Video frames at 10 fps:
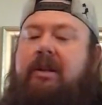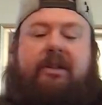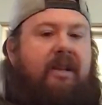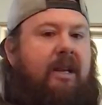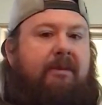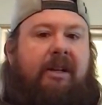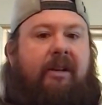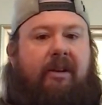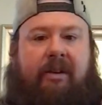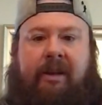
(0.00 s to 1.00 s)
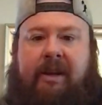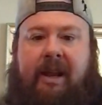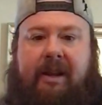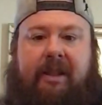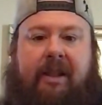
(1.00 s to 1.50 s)
Just keep the
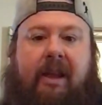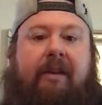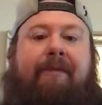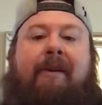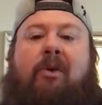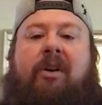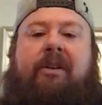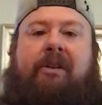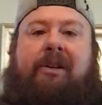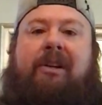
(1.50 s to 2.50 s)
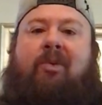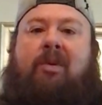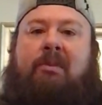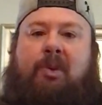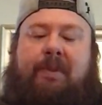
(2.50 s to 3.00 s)
neck and the head forward in a
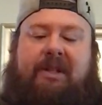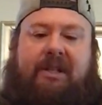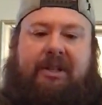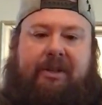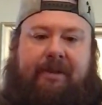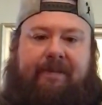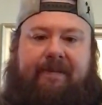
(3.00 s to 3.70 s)
normal position.